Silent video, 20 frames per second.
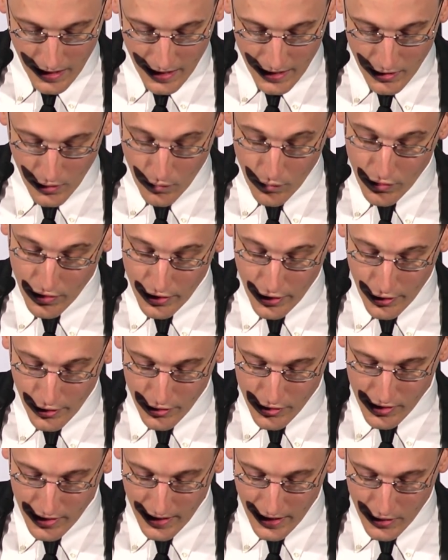And over the
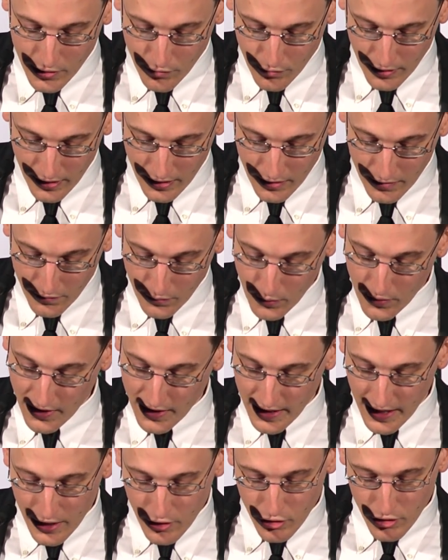years, he has written for
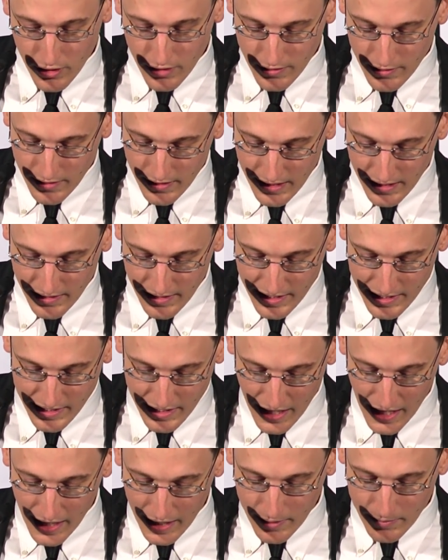The Nation, In
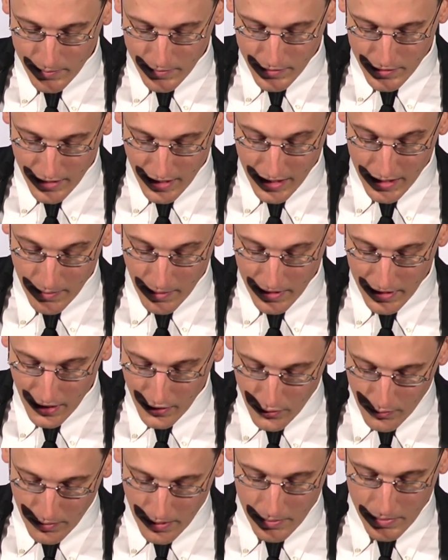These Times, and many
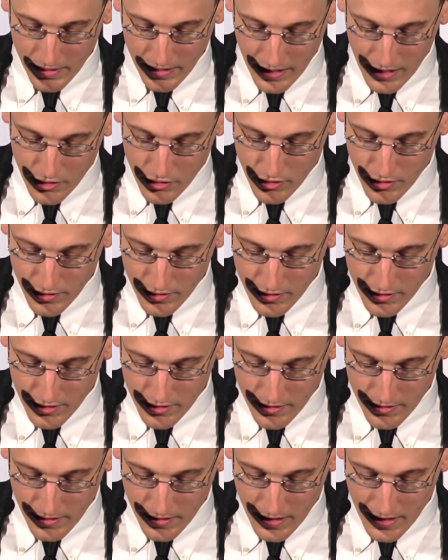other
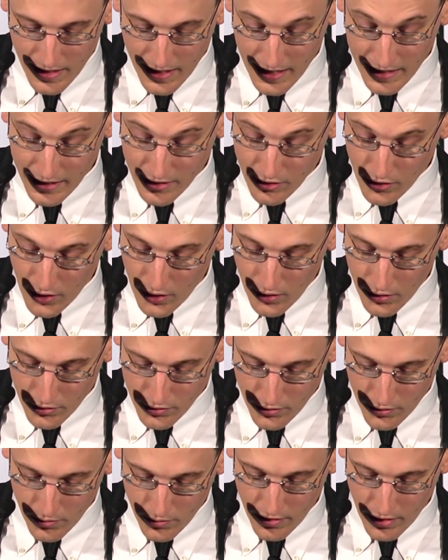publications. And he's
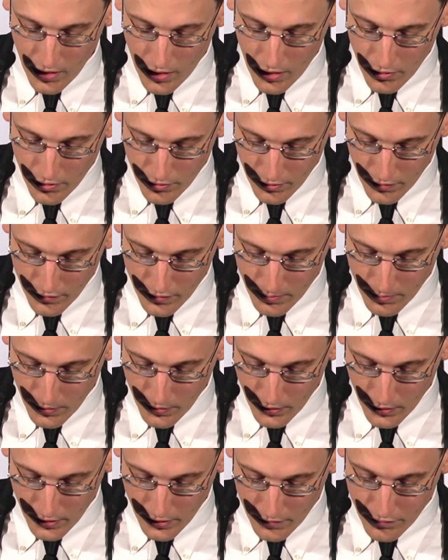also the author of the
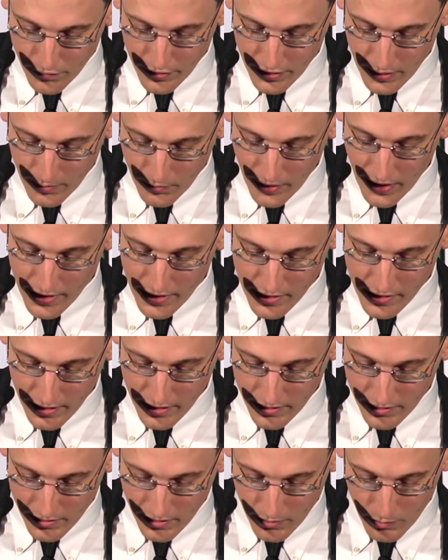book Freedom
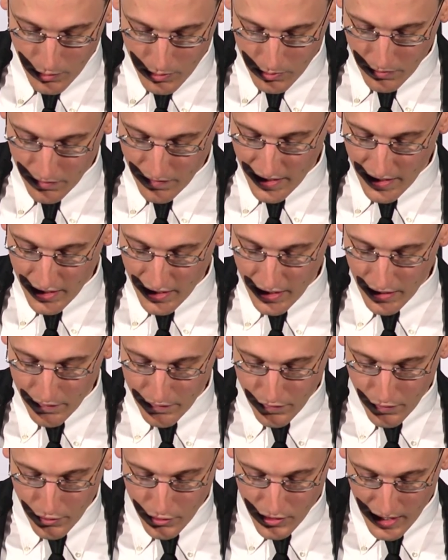Rising, which provided a
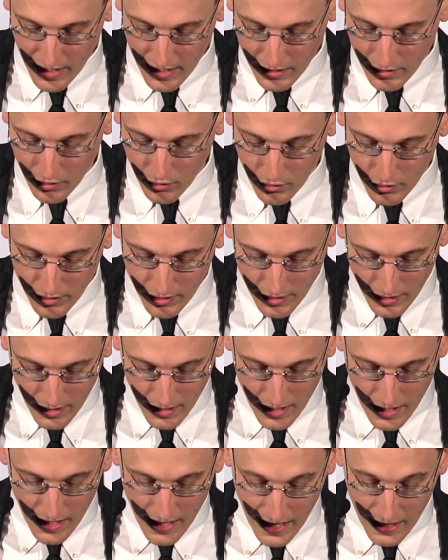first-hand look
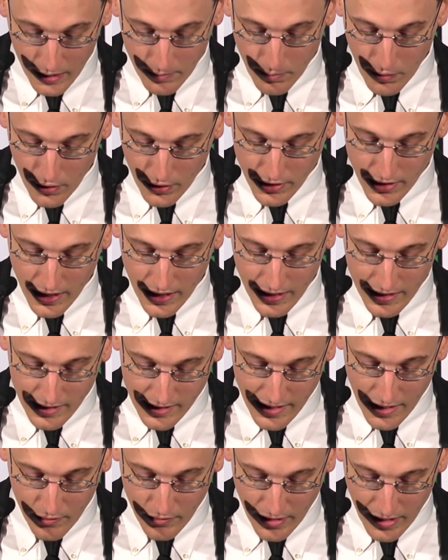at apartheid
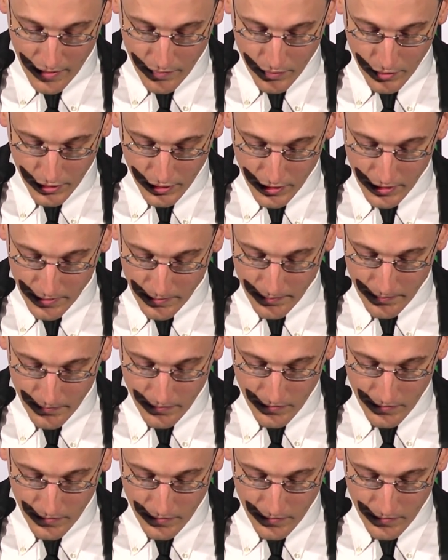South Africa.